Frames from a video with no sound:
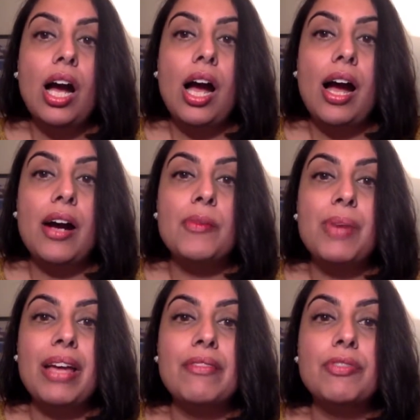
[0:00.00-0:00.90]

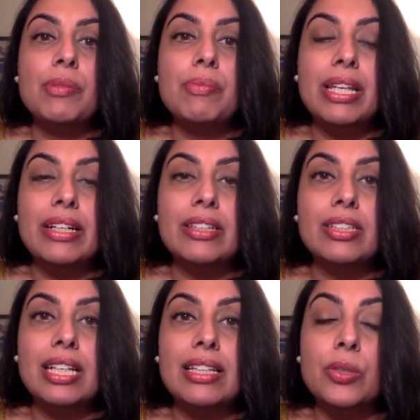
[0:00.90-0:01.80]
And from there,
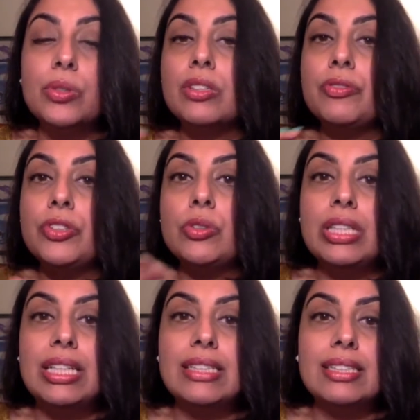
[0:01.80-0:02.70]
like, there were a few things